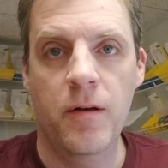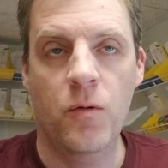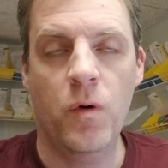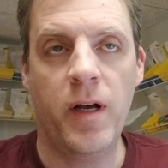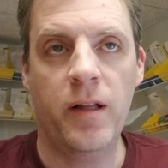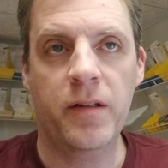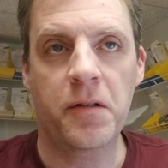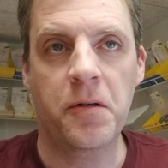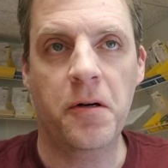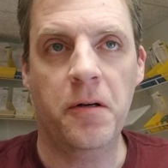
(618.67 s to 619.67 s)
what I like to
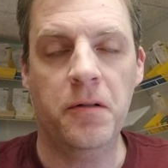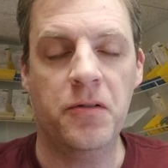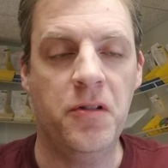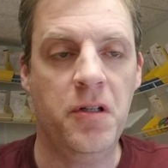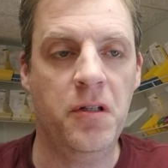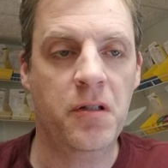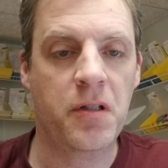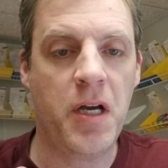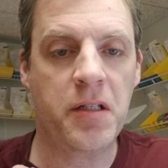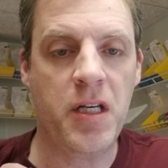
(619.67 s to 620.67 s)
call as the
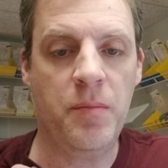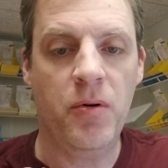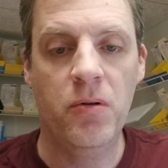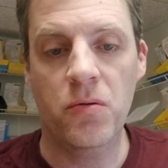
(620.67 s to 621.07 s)
gatekeeper,